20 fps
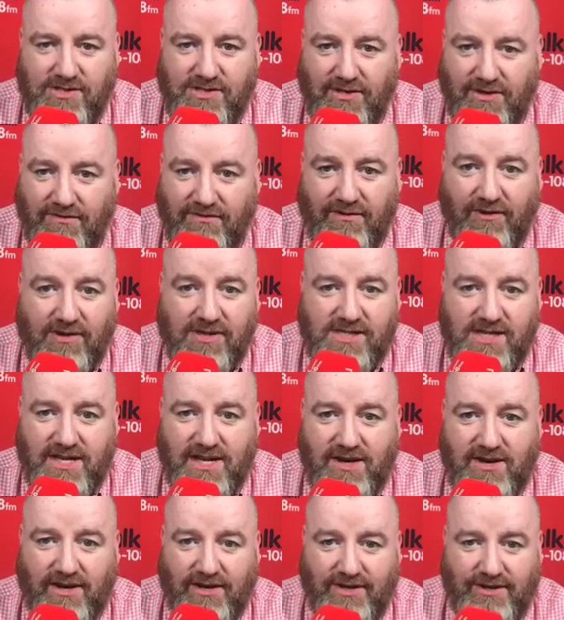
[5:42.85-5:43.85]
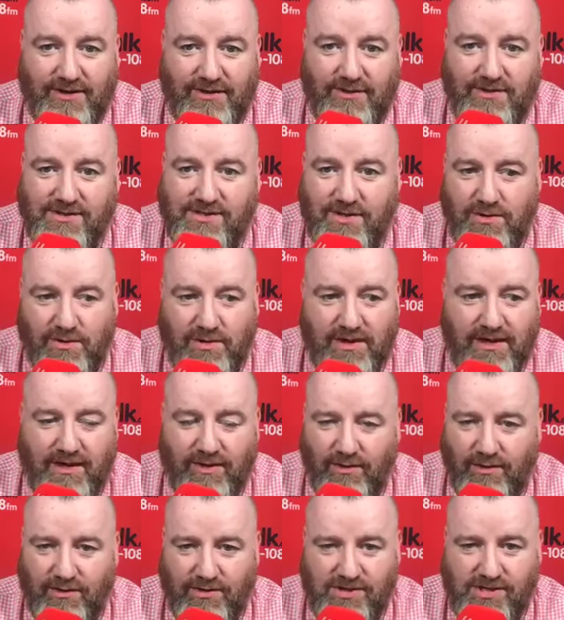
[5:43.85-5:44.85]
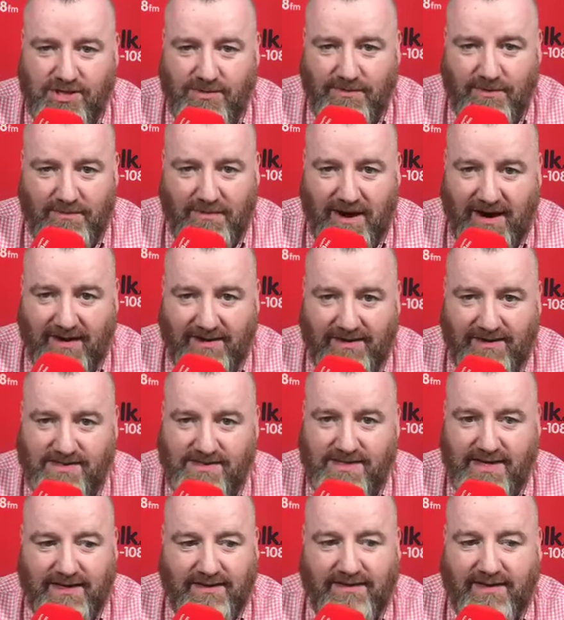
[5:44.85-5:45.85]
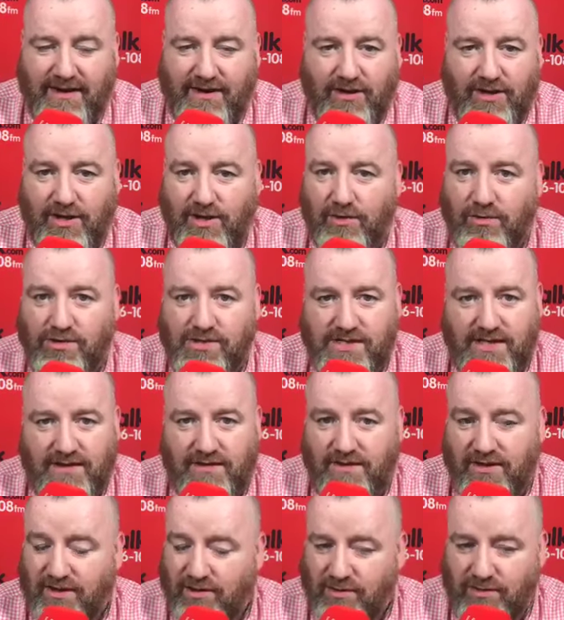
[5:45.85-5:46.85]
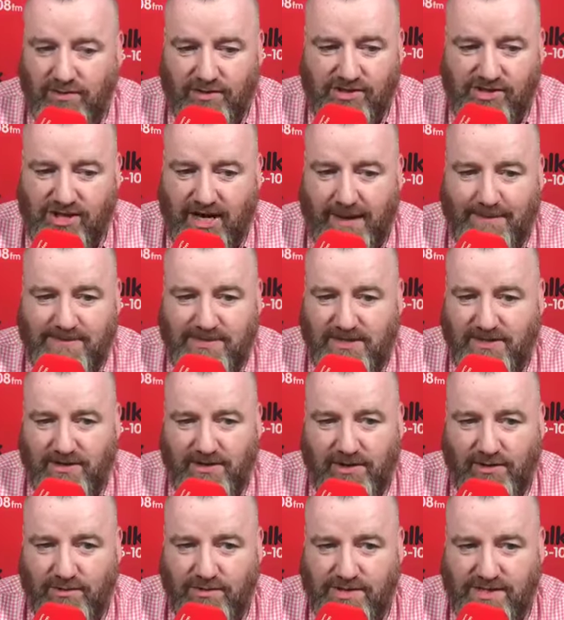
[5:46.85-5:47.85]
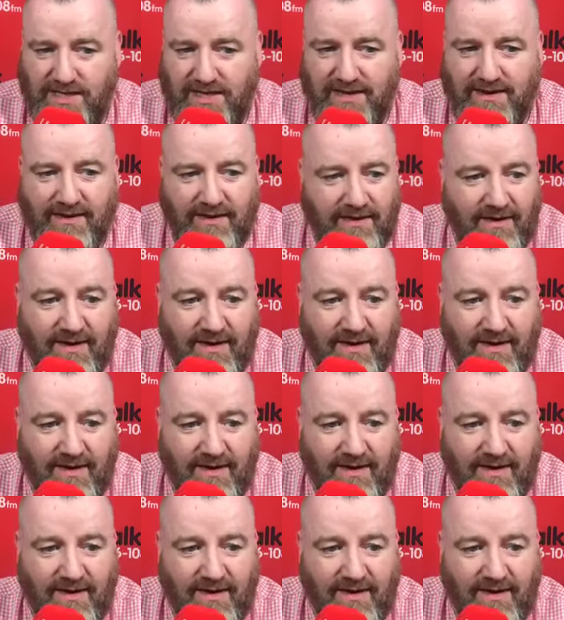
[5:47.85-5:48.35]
So the first thing you got to do is go to the local supermarkets that are close to you, or the local shops that are close to you.